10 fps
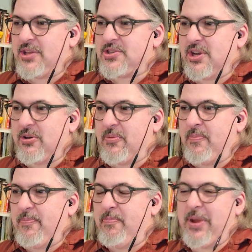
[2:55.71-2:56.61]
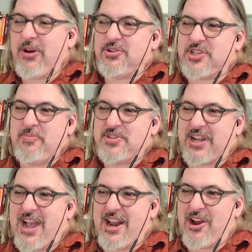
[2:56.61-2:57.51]
So beer seems to
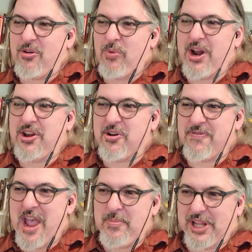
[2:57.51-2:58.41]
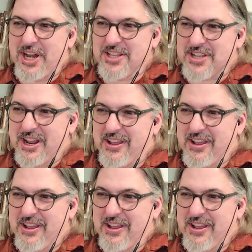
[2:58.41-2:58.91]
kind of run in your family, doesn't it?